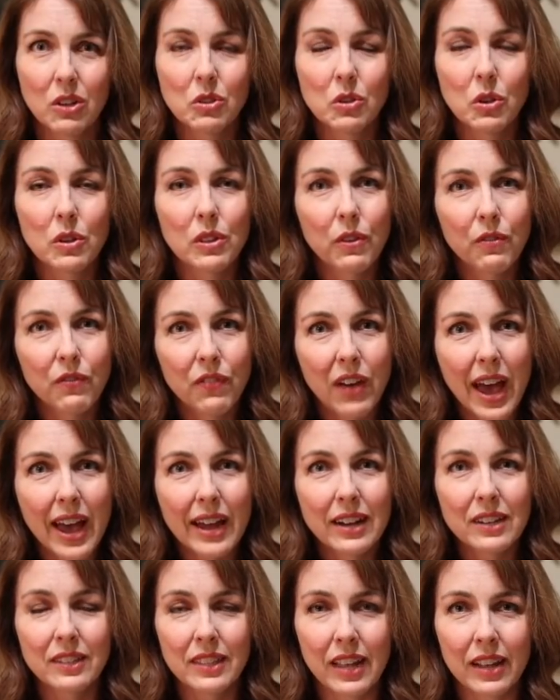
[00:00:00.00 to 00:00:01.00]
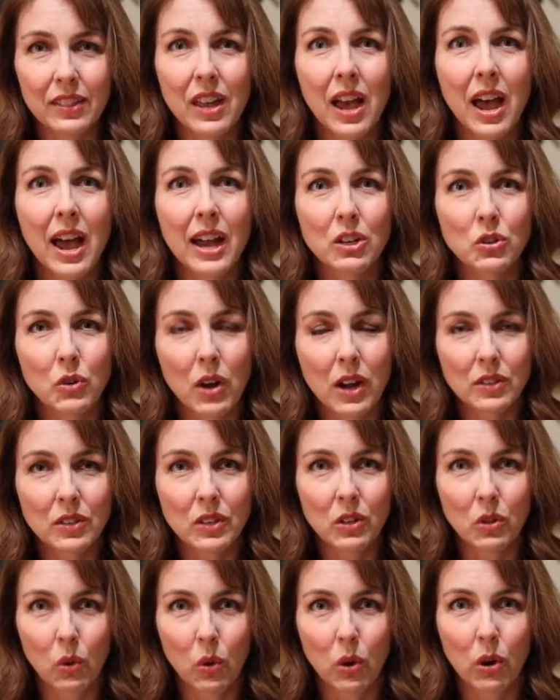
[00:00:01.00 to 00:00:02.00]
So the fact that the
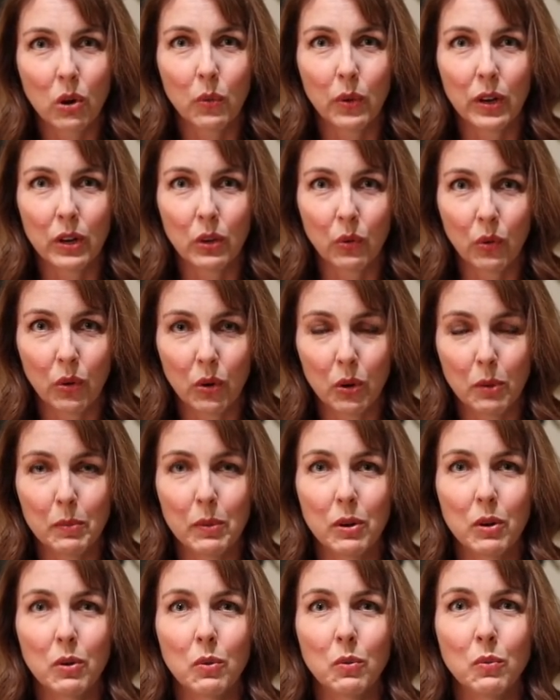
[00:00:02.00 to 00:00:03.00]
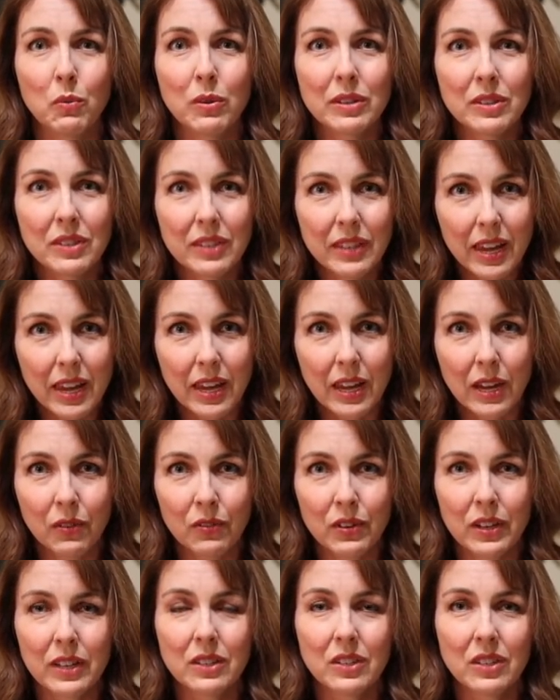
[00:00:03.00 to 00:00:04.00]
hydroxychloroquine group
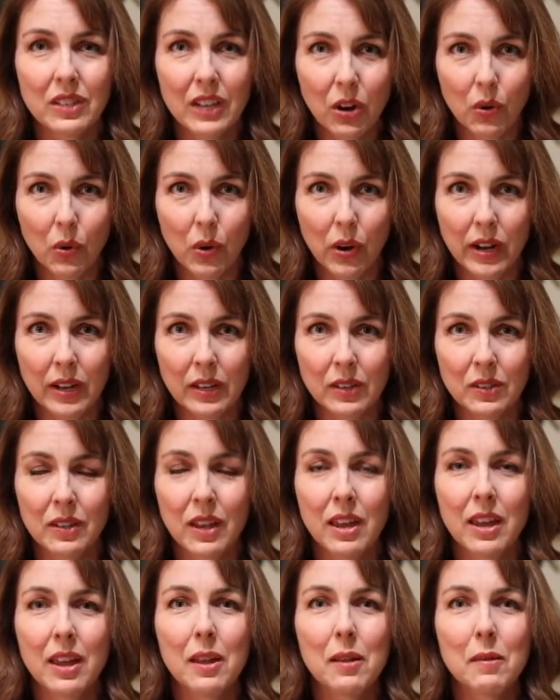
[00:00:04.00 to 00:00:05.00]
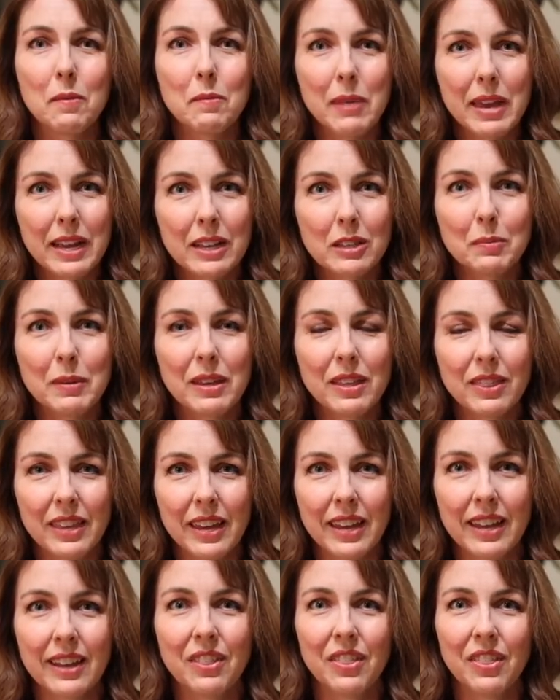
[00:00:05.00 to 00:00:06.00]
received steroids makes me
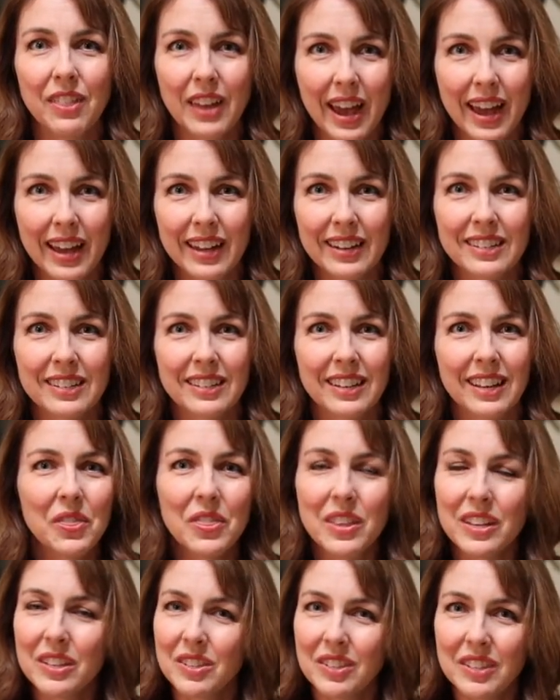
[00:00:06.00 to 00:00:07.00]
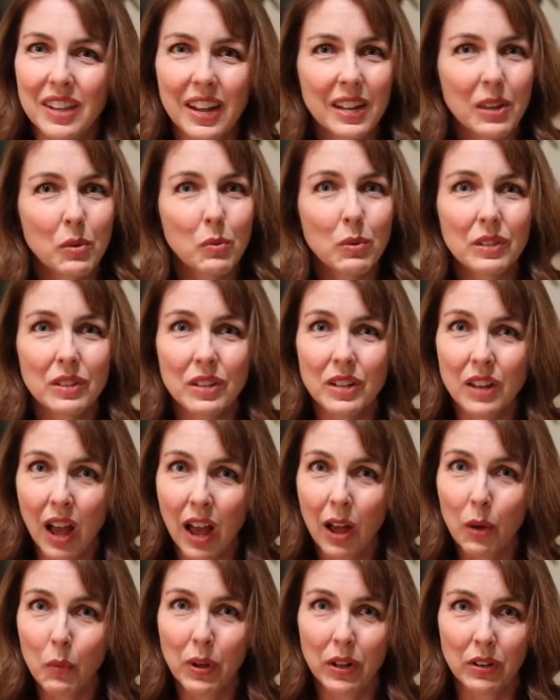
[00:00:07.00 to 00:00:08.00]
think that this study was
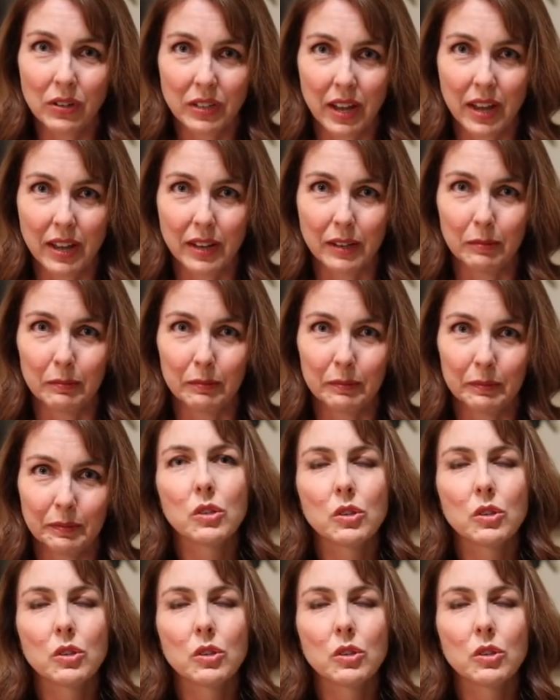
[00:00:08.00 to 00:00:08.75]
not well done.